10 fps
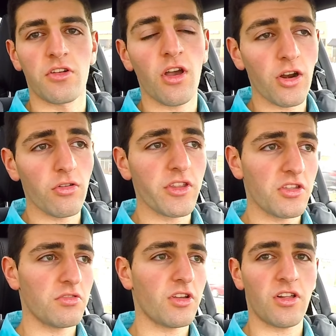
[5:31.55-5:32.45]
Not only
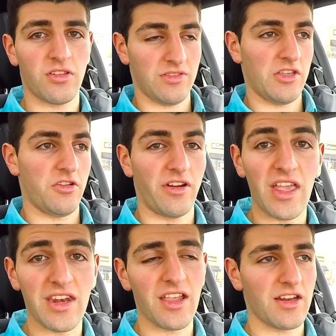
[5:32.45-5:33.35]
you look like you're
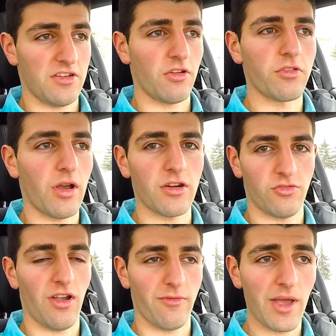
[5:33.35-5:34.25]
an idiot and don't know how to
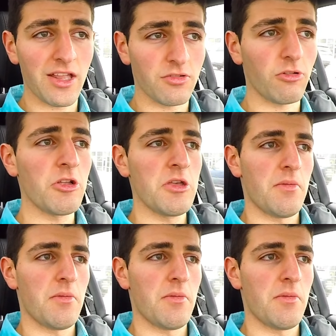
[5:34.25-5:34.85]
drive a manual,